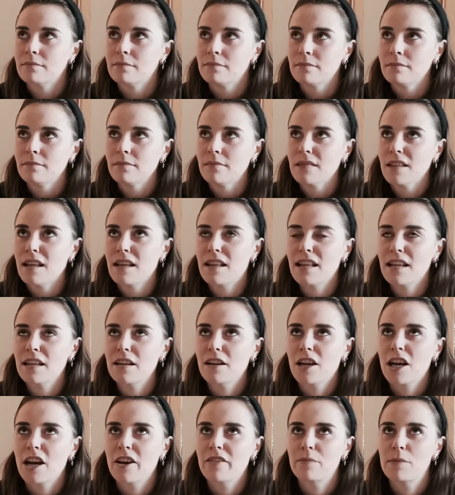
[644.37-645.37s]
I think,
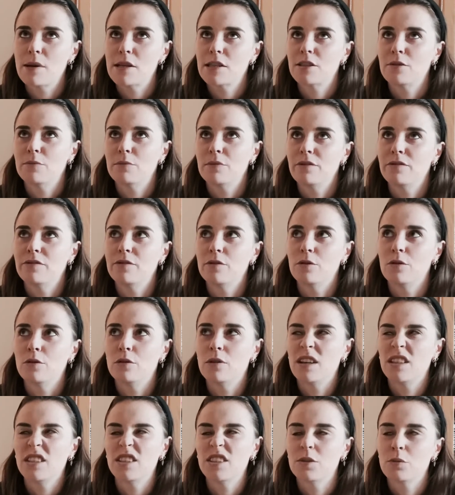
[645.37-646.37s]
like I've mentioned before,
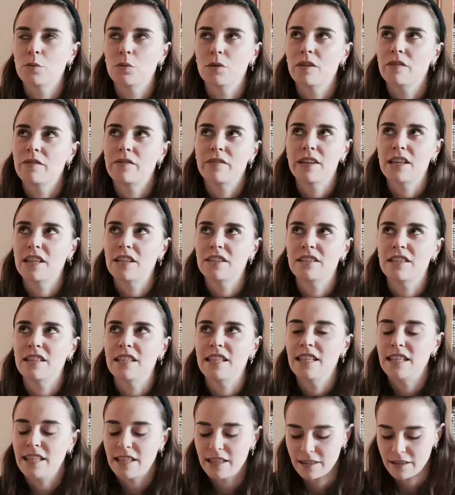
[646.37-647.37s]
I just want to finish the
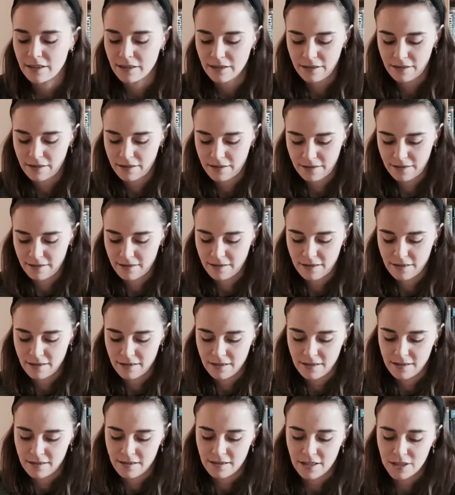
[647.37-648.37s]
year
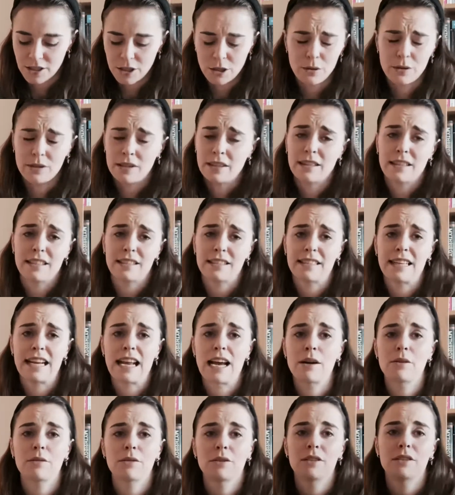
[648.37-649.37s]
using this
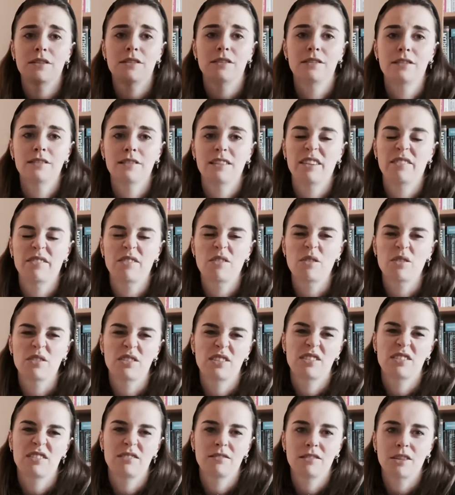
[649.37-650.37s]
now, because I've got
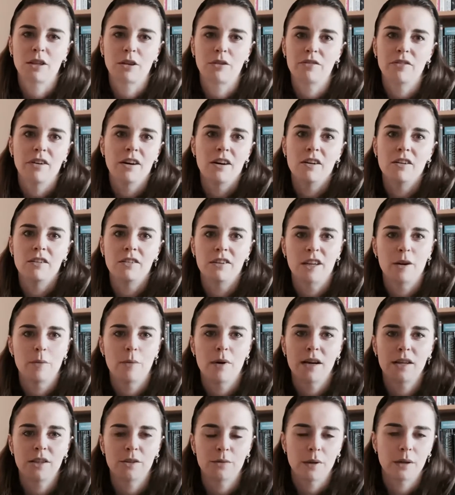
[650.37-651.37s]
so far and I
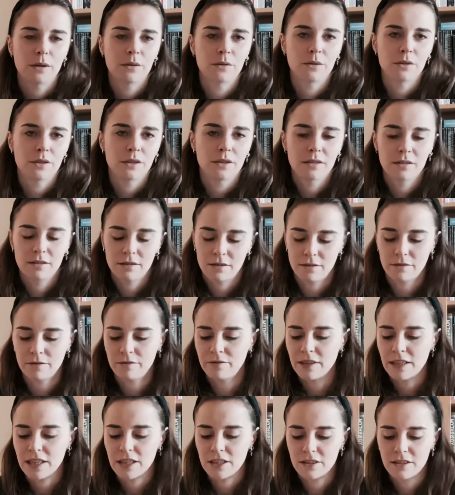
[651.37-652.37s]
might as well just
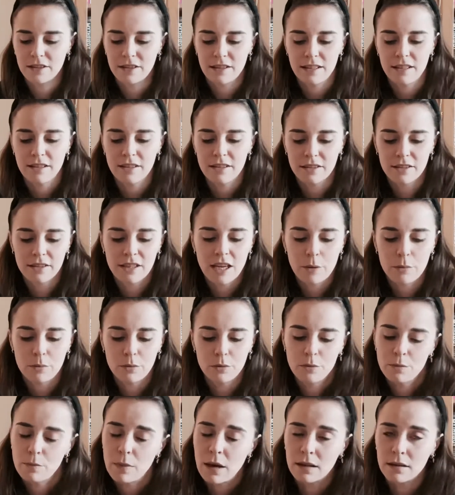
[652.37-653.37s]
finish the last couple
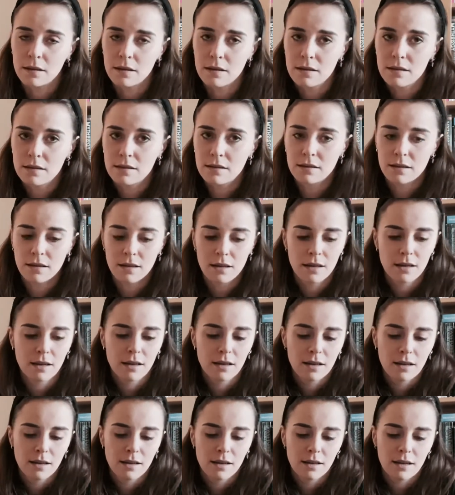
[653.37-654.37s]
of months
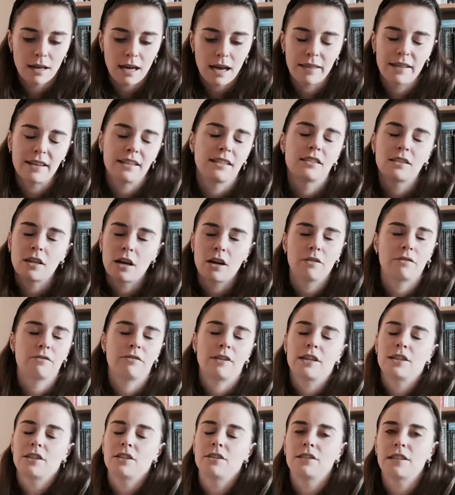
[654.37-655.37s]
and then start
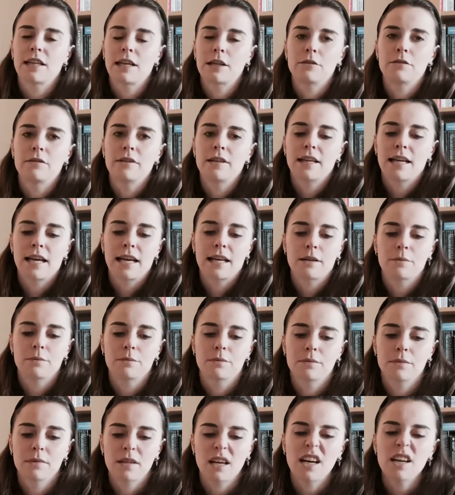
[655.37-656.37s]
fresh in January. And I'm
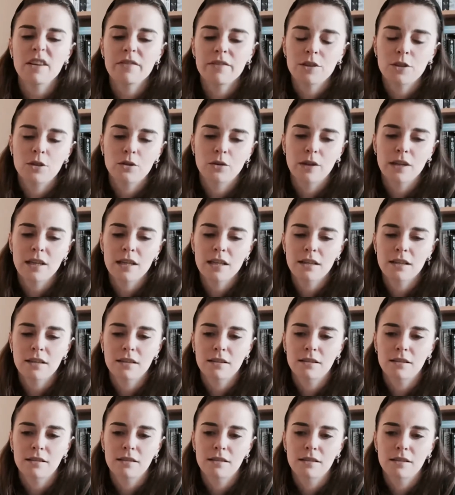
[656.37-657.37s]
kind of enjoying it
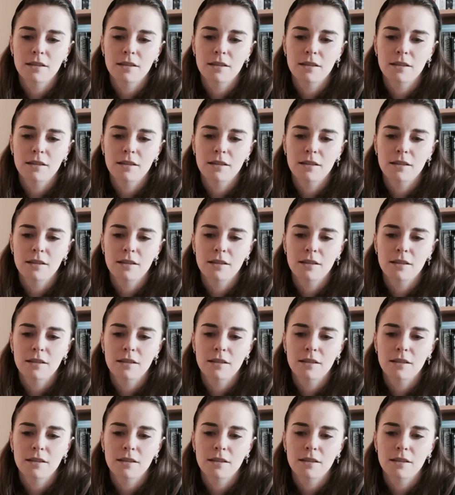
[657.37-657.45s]
because